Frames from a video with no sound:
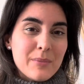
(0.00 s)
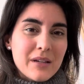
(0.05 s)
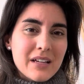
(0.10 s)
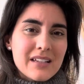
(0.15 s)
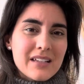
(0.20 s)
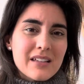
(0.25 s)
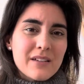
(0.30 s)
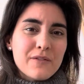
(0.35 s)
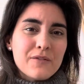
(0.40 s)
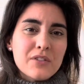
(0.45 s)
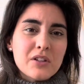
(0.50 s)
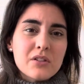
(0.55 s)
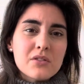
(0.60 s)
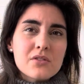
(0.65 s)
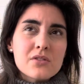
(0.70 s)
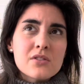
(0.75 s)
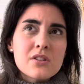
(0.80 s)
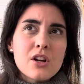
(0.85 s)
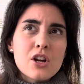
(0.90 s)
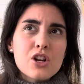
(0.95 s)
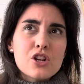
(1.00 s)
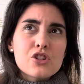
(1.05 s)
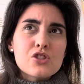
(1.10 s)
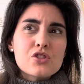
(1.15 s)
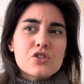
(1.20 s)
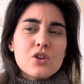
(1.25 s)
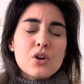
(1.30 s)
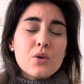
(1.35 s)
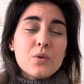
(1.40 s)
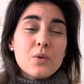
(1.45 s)
Because it feels
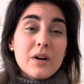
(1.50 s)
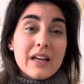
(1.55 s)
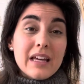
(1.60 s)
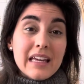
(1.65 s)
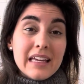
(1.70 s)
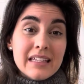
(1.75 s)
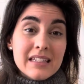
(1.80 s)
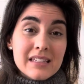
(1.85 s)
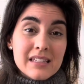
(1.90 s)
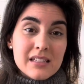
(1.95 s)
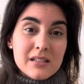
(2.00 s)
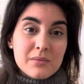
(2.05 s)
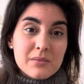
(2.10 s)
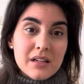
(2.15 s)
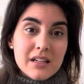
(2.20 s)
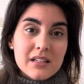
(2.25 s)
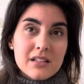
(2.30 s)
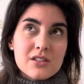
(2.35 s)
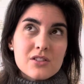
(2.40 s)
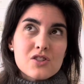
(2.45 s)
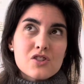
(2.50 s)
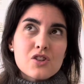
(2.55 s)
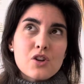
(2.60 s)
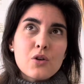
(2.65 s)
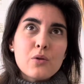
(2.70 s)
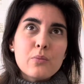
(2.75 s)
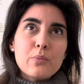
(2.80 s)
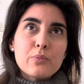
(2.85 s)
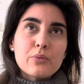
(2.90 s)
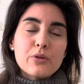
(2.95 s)
so intimate,
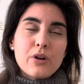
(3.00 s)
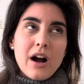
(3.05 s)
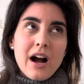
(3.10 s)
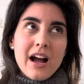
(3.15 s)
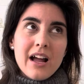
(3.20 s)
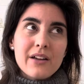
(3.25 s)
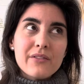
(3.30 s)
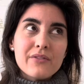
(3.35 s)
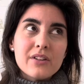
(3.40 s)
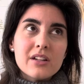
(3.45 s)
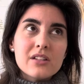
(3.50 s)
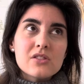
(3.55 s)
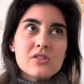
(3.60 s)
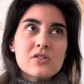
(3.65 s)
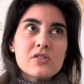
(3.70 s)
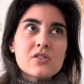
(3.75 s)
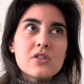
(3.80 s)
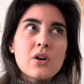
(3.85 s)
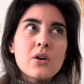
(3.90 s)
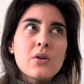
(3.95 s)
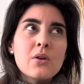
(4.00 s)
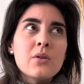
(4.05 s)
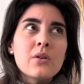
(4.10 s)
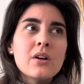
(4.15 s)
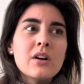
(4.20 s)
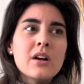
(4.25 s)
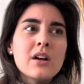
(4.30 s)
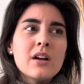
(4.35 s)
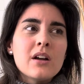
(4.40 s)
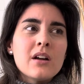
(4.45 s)
so private, so
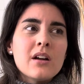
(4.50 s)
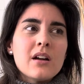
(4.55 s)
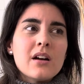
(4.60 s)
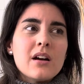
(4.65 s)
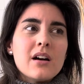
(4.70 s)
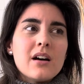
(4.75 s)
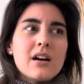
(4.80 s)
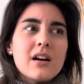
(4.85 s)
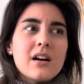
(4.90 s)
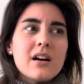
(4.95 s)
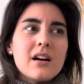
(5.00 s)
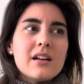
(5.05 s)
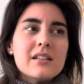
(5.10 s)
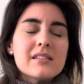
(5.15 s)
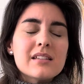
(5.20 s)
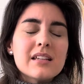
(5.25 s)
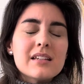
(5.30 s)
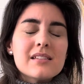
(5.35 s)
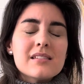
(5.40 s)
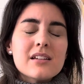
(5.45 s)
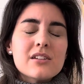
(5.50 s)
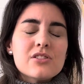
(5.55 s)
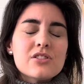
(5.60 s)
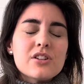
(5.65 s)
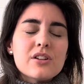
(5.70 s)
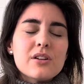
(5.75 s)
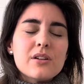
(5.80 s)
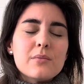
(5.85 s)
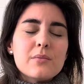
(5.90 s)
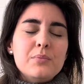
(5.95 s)
it's like
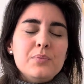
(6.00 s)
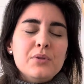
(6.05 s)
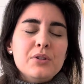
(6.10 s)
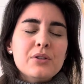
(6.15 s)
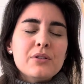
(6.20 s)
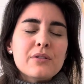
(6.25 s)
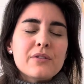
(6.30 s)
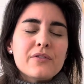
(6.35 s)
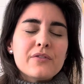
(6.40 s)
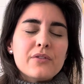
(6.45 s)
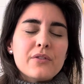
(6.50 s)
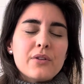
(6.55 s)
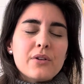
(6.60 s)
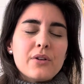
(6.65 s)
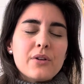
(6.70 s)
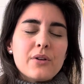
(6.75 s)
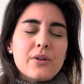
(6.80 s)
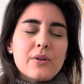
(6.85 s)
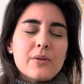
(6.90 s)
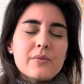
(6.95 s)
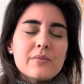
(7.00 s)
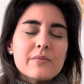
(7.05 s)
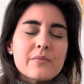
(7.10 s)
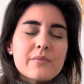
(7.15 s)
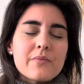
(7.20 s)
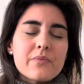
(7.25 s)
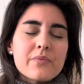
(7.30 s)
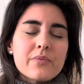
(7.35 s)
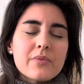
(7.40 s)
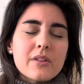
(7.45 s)
such a beautiful,
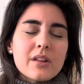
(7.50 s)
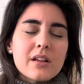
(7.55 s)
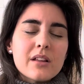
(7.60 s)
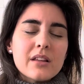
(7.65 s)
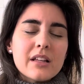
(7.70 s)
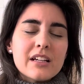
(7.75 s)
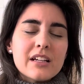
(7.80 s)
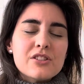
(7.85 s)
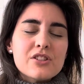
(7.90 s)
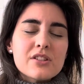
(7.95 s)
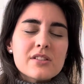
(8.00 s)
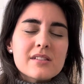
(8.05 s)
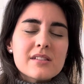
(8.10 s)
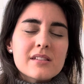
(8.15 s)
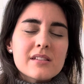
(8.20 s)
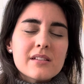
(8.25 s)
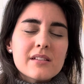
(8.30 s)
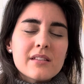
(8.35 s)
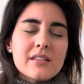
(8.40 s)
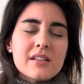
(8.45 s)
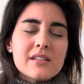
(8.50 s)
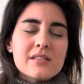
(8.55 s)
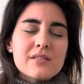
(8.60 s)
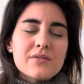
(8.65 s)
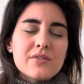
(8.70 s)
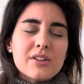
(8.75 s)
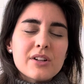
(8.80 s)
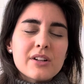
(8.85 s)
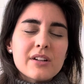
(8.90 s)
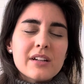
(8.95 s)
like just this
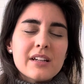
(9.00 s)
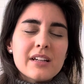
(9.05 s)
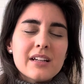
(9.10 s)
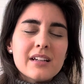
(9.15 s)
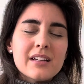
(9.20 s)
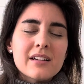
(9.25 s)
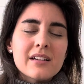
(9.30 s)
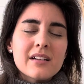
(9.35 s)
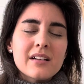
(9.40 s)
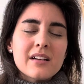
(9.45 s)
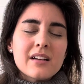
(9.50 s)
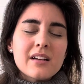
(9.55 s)
very